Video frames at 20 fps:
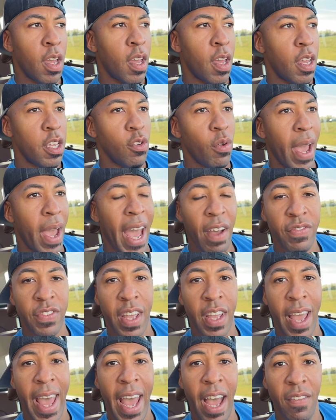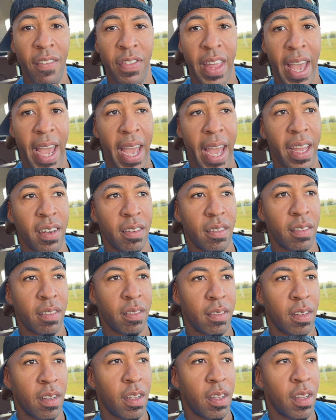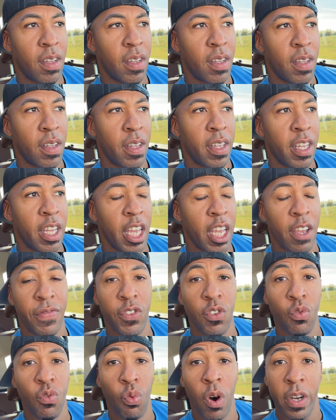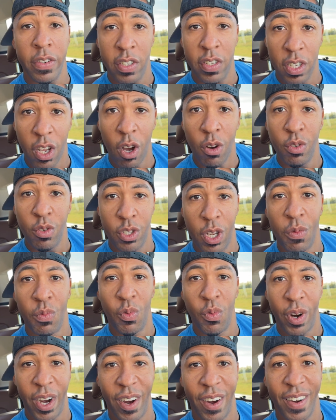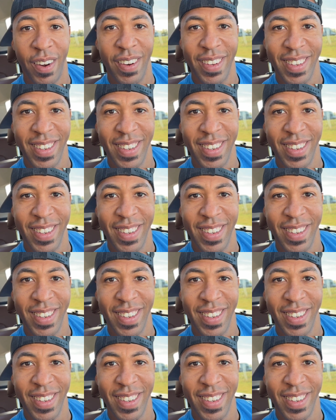You have to have that if you want to go somewhere.